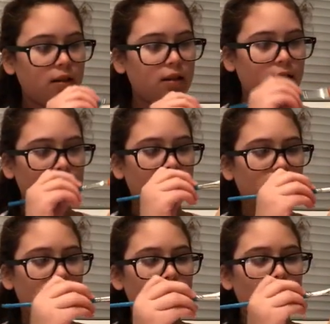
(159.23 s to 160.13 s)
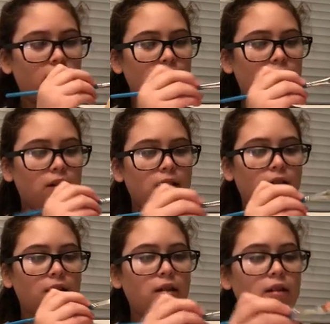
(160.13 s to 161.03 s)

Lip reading: No one is speaking in this clip.